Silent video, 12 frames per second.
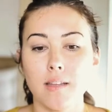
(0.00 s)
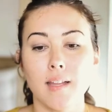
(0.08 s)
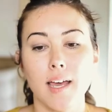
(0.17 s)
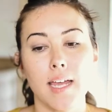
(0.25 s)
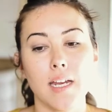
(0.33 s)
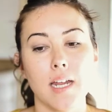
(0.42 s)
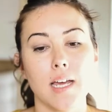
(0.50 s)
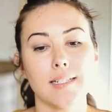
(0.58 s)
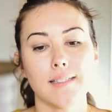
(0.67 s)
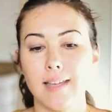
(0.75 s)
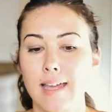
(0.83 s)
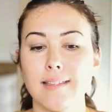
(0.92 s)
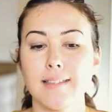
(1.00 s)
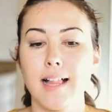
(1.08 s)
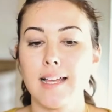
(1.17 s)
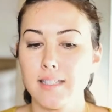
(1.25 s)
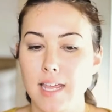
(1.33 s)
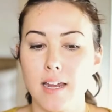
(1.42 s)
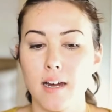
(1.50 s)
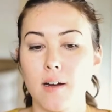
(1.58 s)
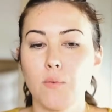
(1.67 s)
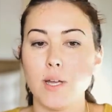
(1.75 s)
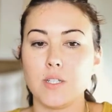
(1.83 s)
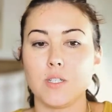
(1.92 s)
online science class
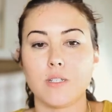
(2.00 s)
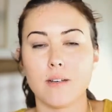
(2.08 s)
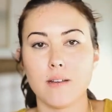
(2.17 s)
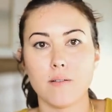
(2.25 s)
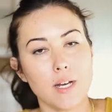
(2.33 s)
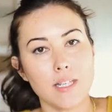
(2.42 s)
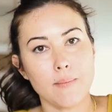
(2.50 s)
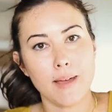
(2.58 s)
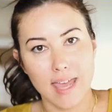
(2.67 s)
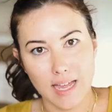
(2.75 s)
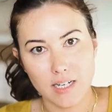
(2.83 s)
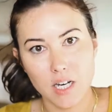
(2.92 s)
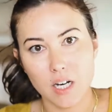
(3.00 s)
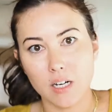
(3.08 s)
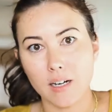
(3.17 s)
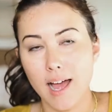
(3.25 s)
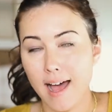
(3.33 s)
taker, which I'm raising my hand here,